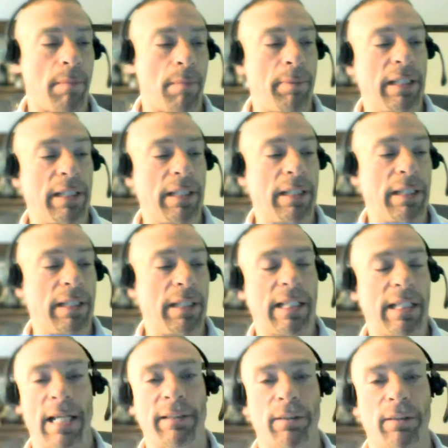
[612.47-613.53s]
Maybe the
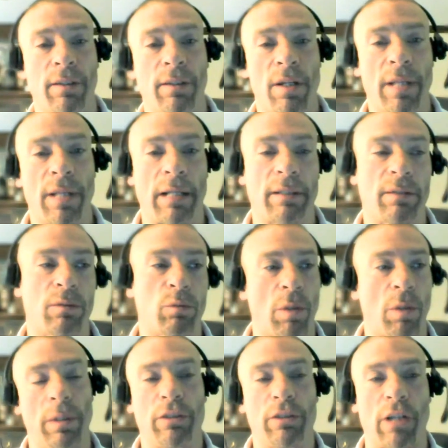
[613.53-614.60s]
connector that
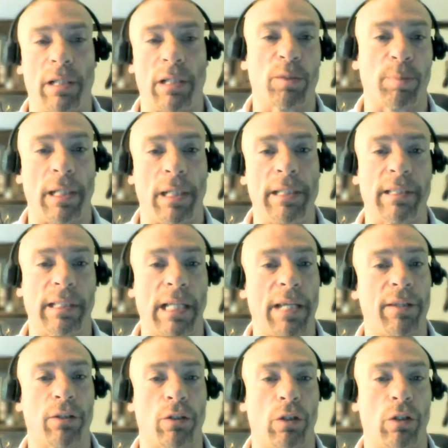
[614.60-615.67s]
someone tried to splice
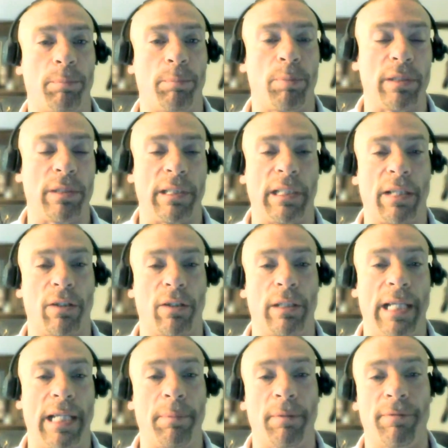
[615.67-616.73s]
together or put together on
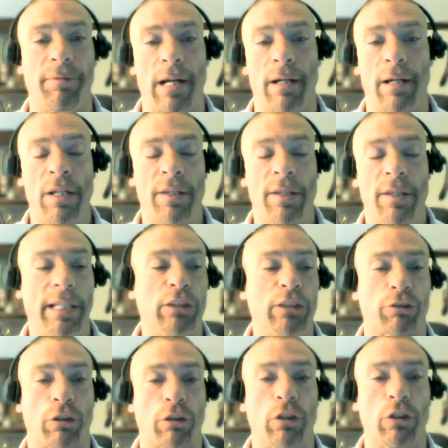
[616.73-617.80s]
the amplifier, they
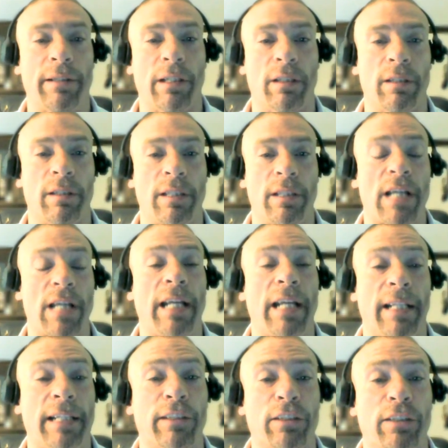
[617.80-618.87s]
drilled out the
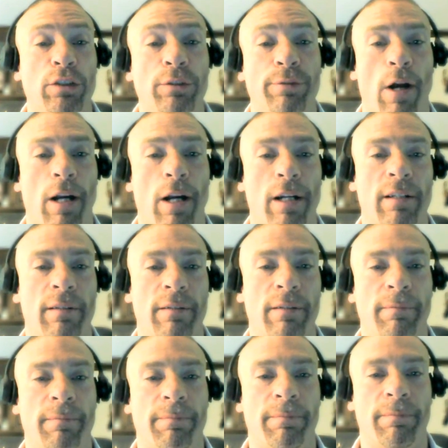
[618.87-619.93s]
dielectric too far.
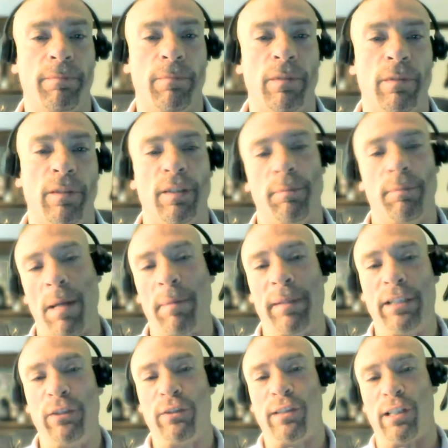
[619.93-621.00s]
Maybe
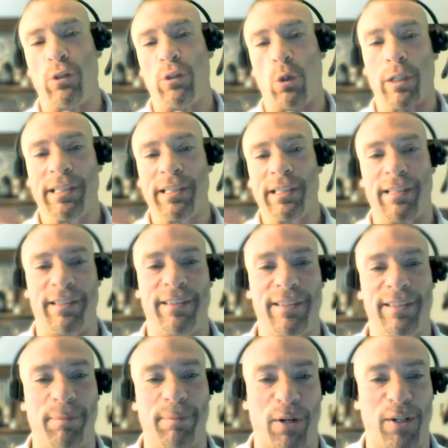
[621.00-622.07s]
they used a torch
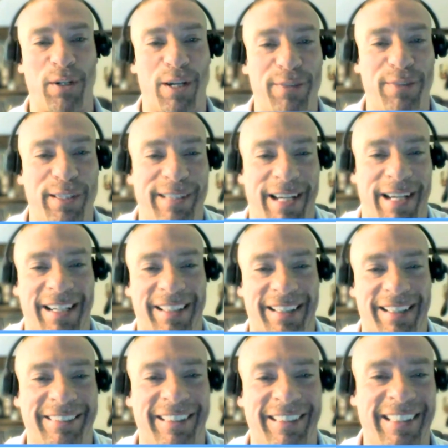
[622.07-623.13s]
to burn off the
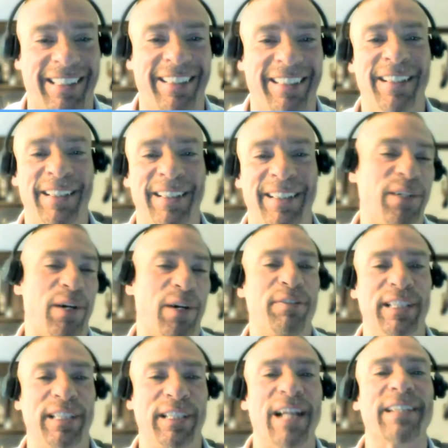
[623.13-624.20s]
dielectric. You know,
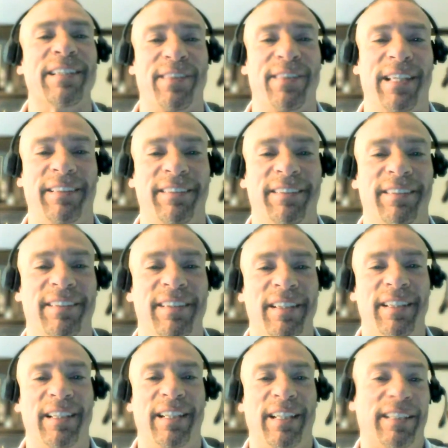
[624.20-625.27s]
I've seen lots of things,
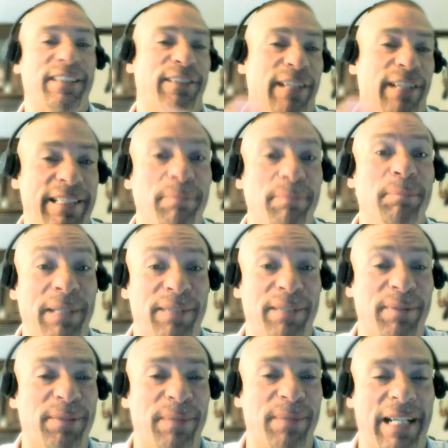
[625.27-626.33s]
and it creates an
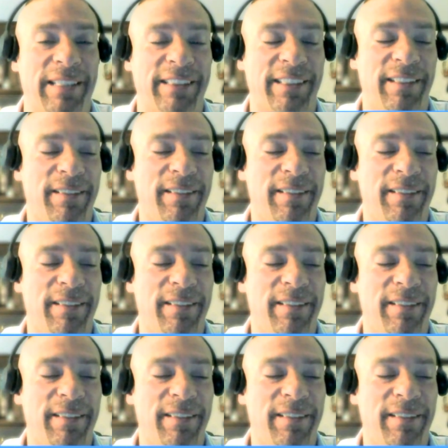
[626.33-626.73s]
impedance mismatch.